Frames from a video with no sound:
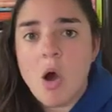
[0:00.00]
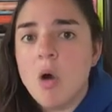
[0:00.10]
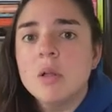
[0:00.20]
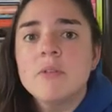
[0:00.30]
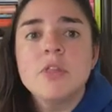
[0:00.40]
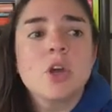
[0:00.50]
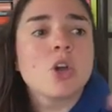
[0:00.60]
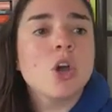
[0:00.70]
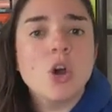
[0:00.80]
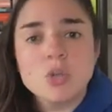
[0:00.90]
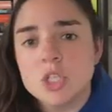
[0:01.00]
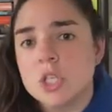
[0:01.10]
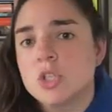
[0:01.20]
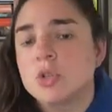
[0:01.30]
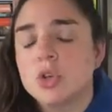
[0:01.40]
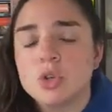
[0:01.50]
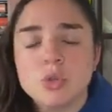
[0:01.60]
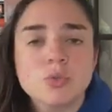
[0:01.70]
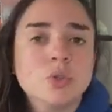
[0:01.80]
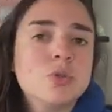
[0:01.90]
all of the coaches or
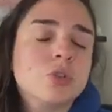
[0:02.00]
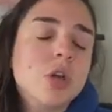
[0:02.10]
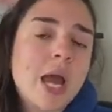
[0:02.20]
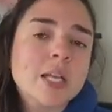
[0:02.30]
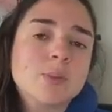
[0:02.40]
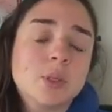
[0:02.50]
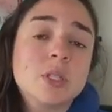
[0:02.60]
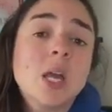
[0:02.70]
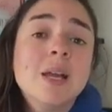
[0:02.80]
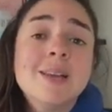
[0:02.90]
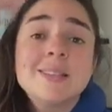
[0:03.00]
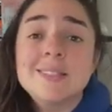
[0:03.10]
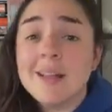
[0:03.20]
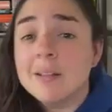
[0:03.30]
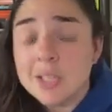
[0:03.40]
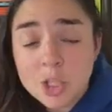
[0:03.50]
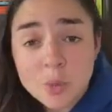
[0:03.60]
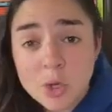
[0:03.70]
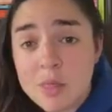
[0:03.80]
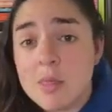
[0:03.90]
gurus or experts selling
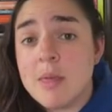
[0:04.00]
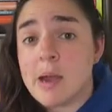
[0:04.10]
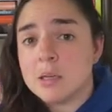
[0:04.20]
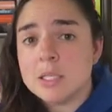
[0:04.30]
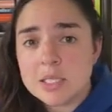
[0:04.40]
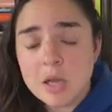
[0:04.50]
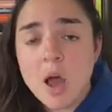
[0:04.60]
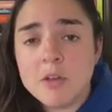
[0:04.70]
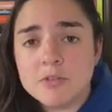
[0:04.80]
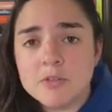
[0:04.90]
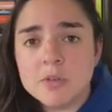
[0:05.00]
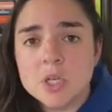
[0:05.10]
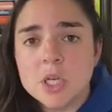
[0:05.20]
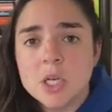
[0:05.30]
you on their stuff,